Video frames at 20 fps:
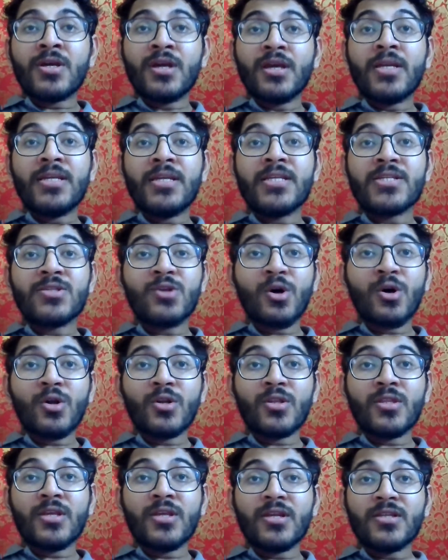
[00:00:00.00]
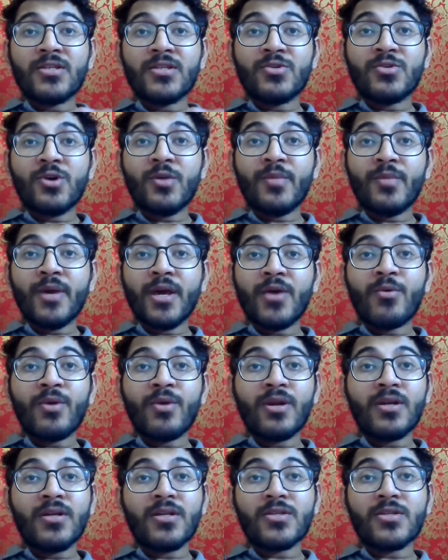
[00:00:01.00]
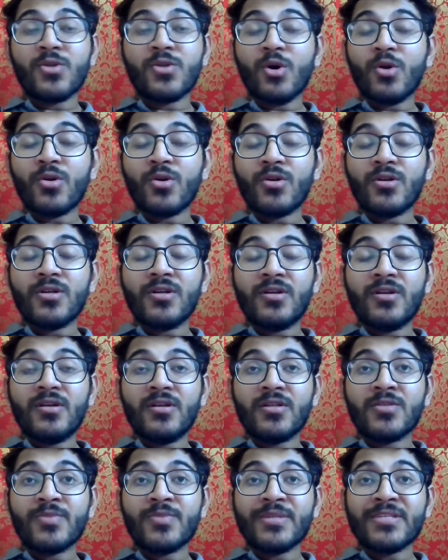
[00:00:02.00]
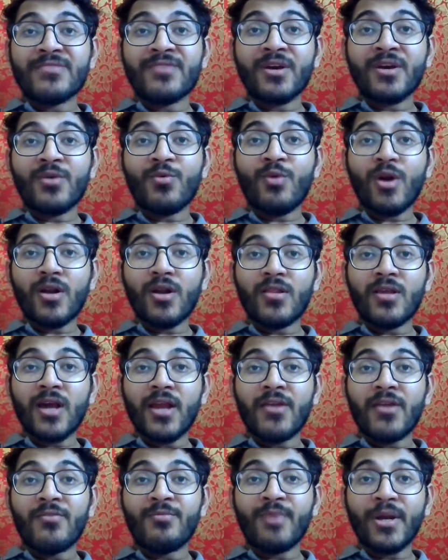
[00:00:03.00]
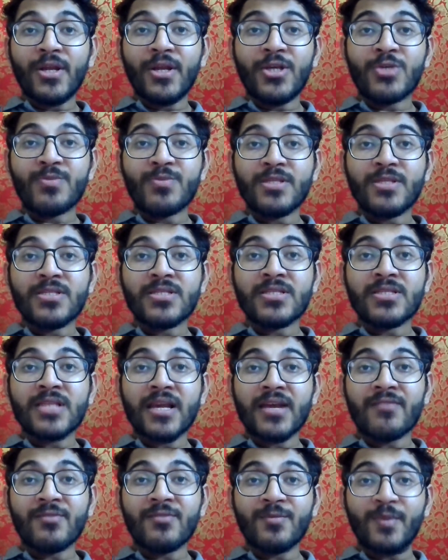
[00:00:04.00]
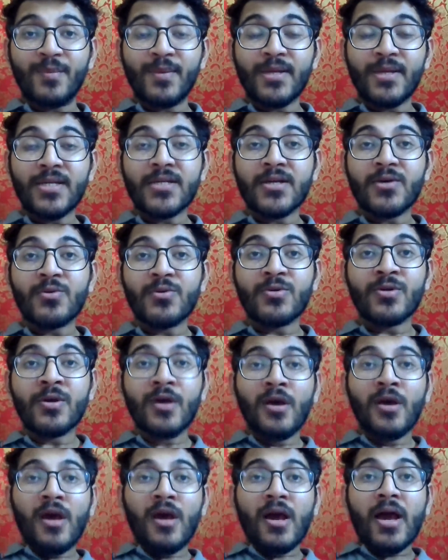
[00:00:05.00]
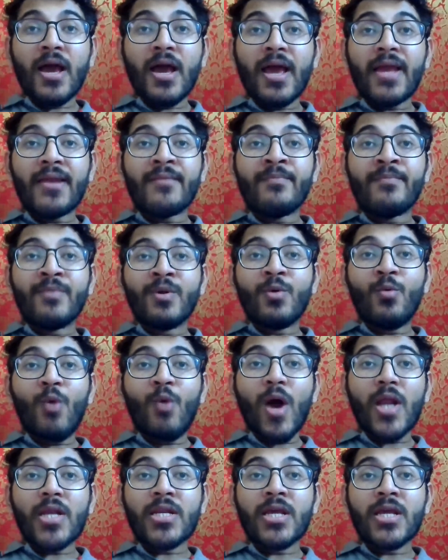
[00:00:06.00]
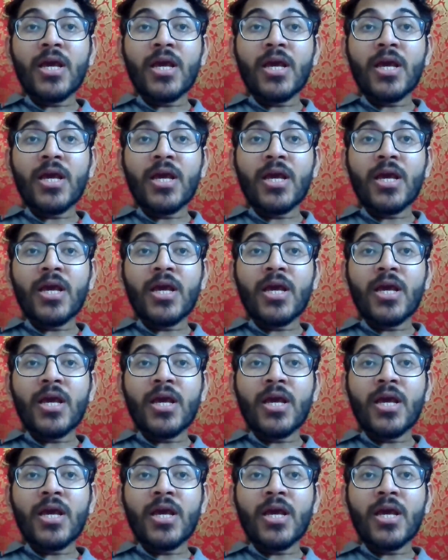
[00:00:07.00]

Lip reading: It does not, there is a drawback where it does not specify what are the kind of punishments that have to be meted out, and what